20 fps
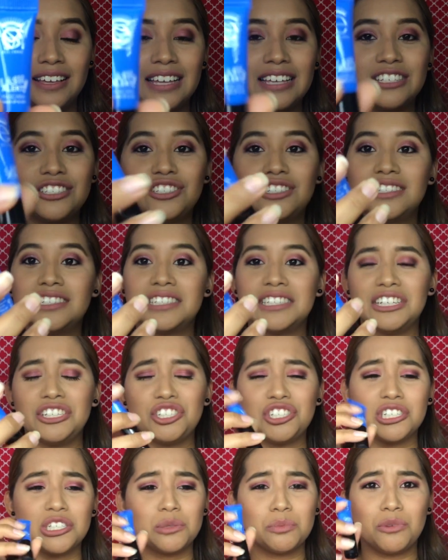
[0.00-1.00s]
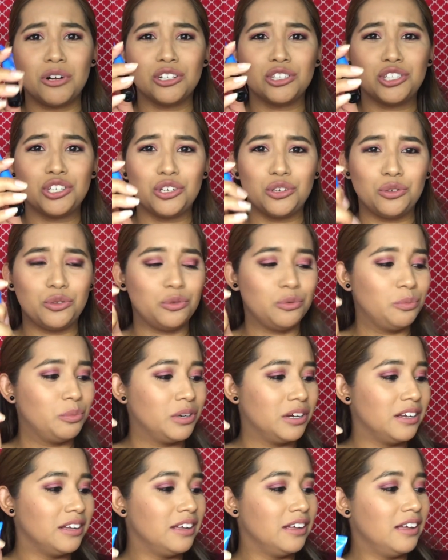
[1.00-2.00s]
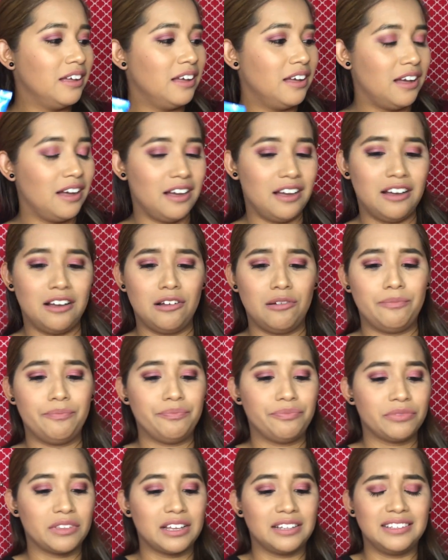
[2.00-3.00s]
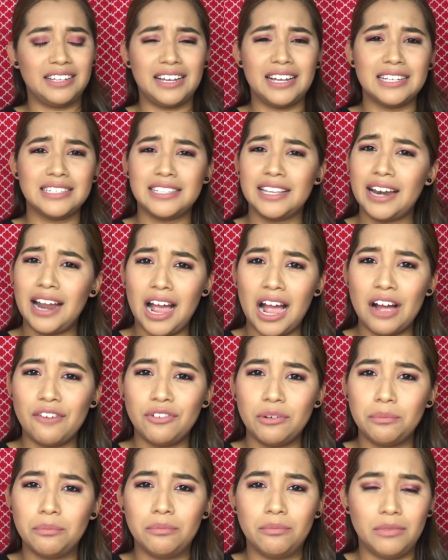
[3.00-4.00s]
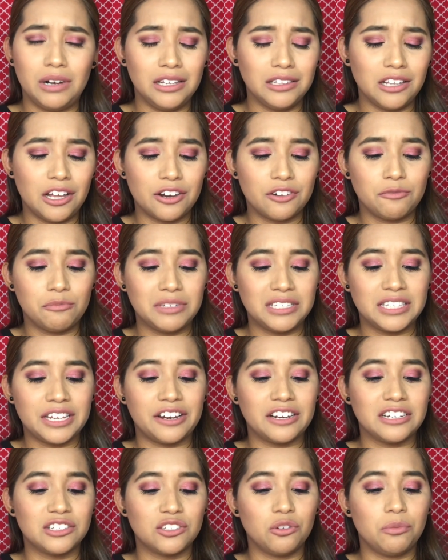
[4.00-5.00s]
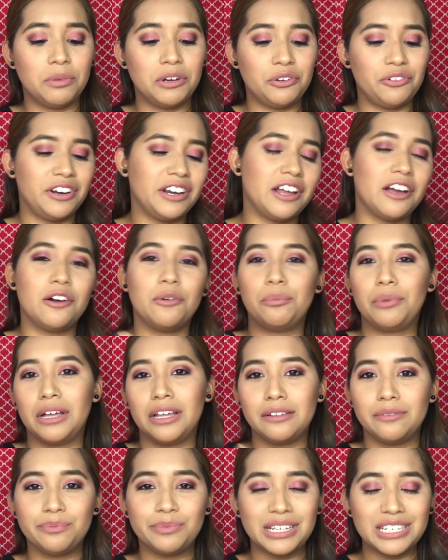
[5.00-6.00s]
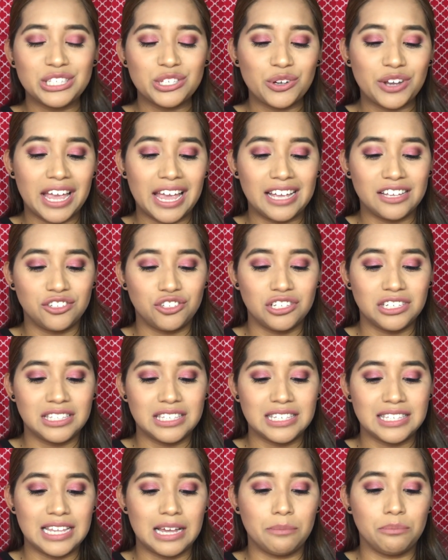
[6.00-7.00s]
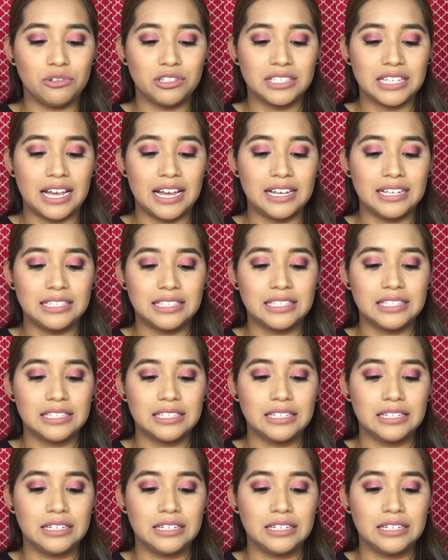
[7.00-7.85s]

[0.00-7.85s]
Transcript: It's such a small tube. Like I said, I have a lot of mascaras open right now, but it's okay, it's just a sample size.